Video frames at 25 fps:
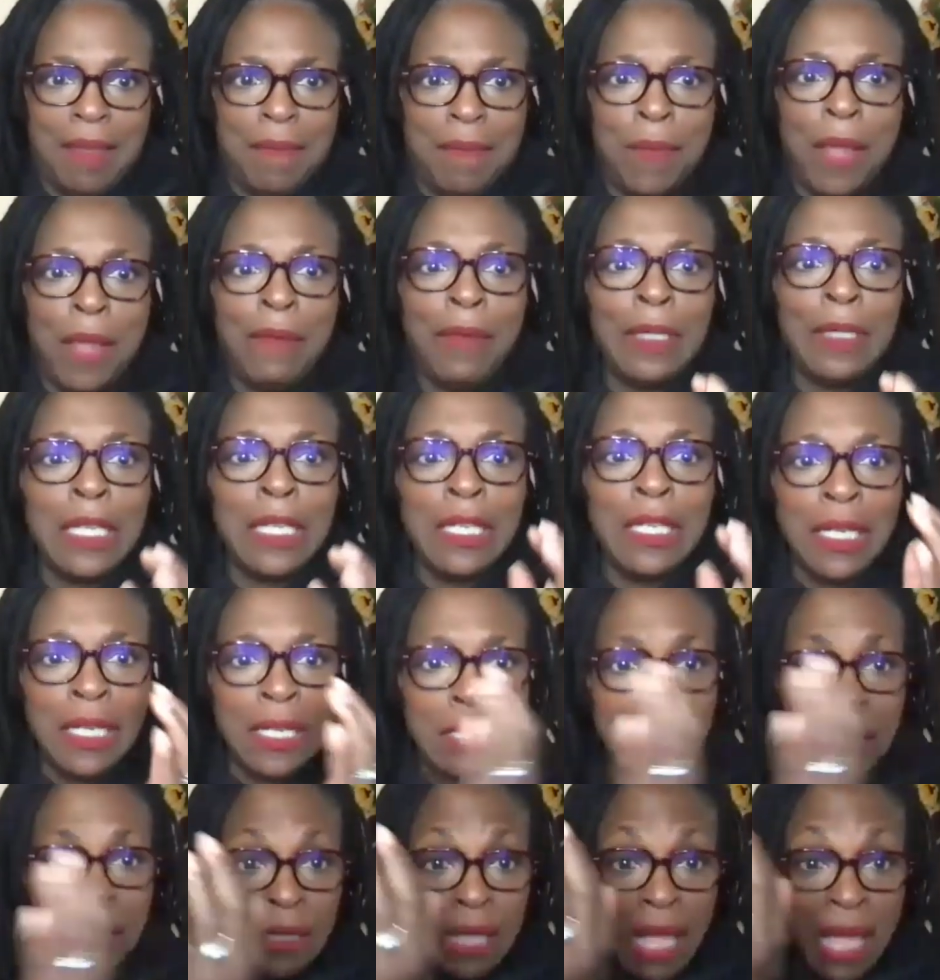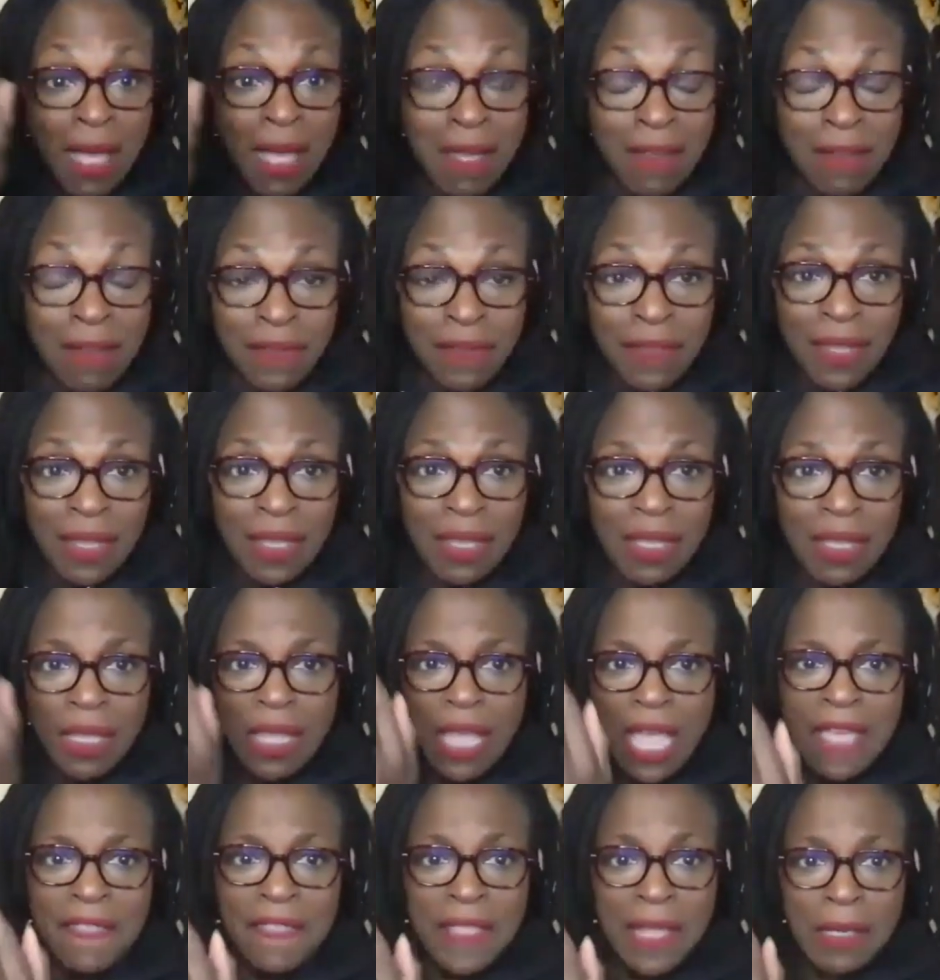My religion is love,
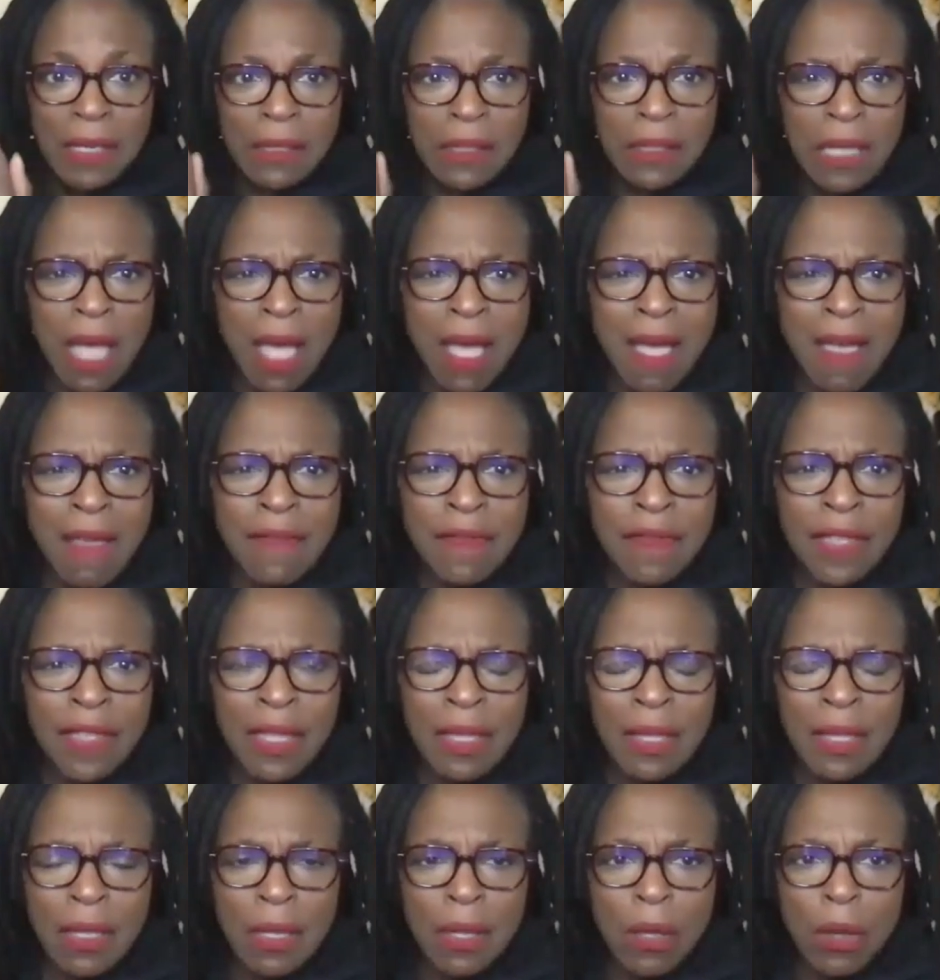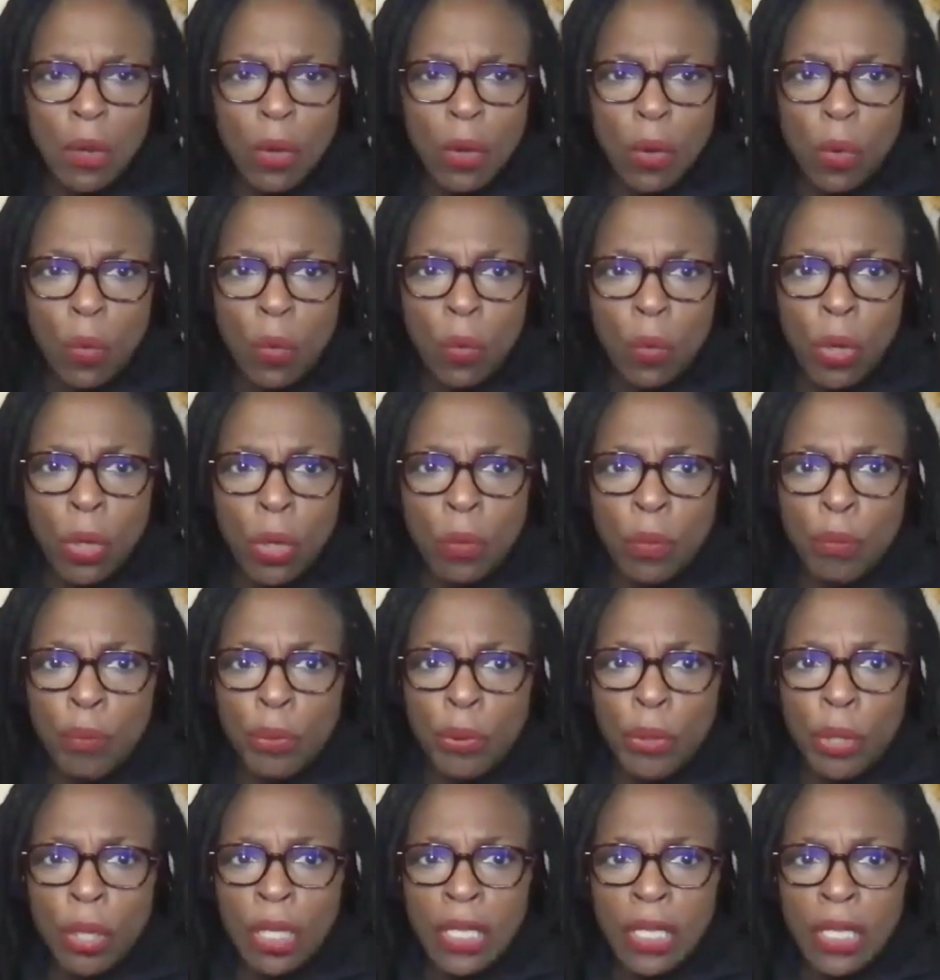and that love will
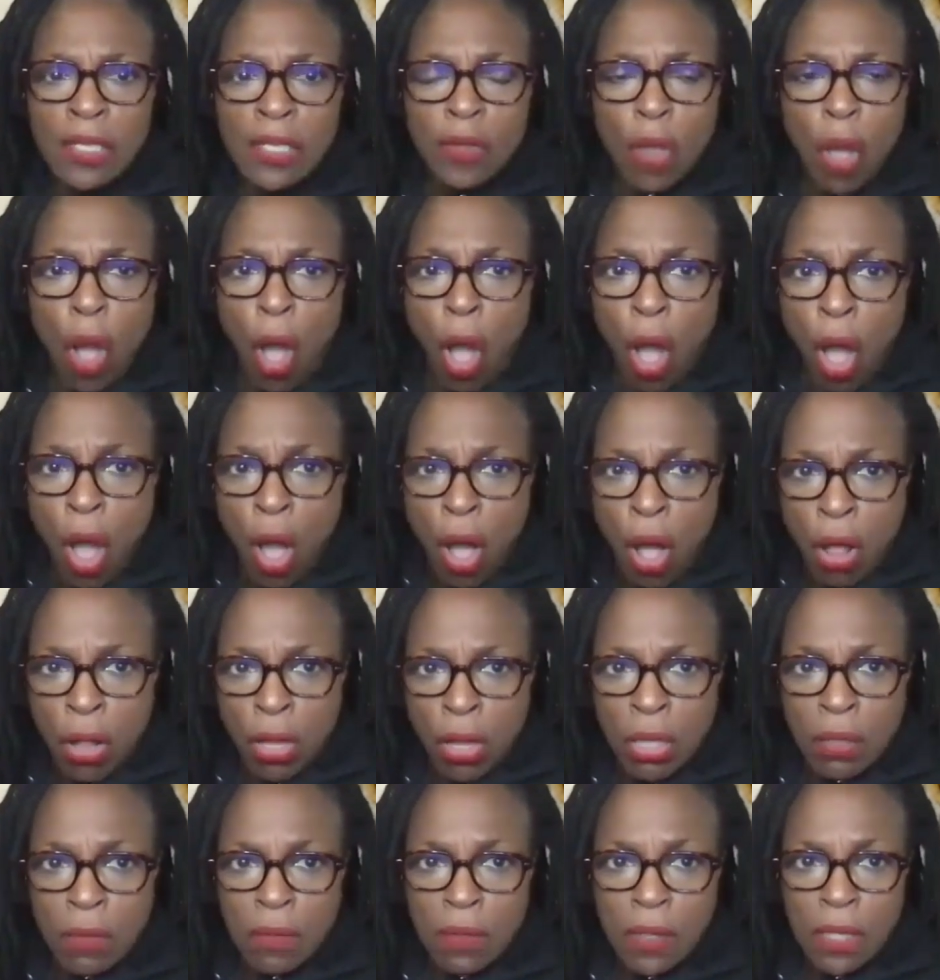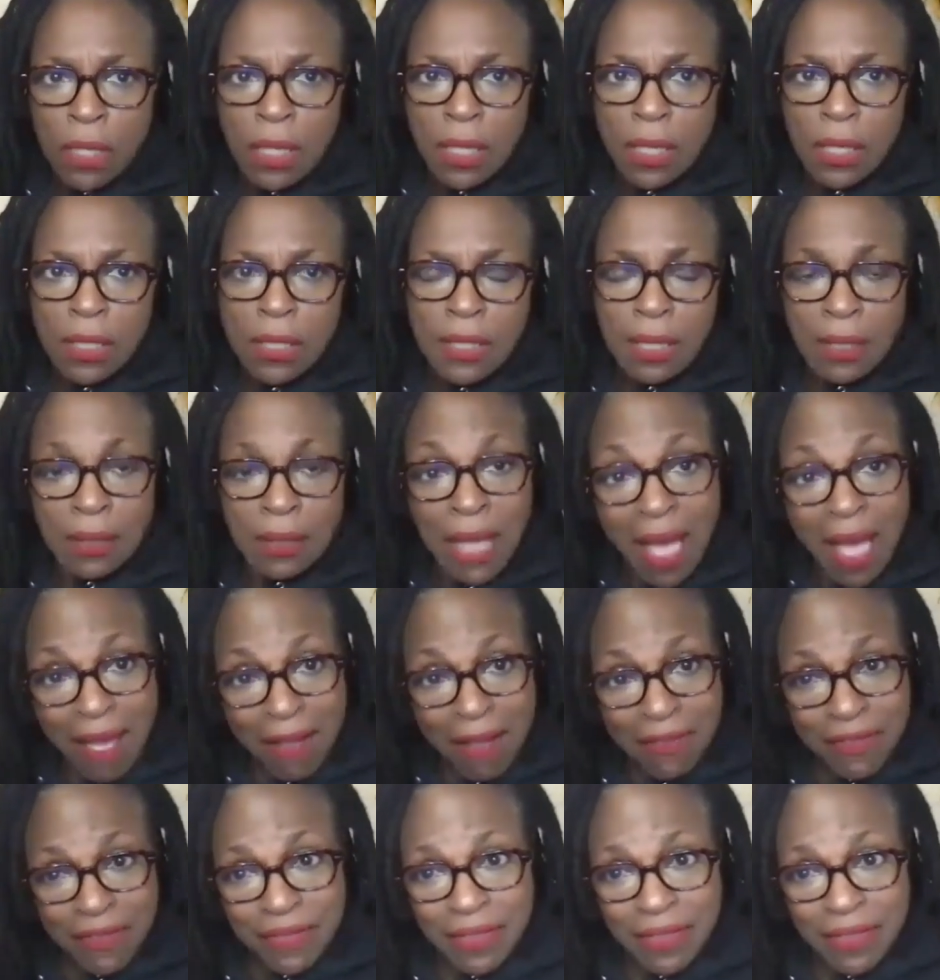pull us all to love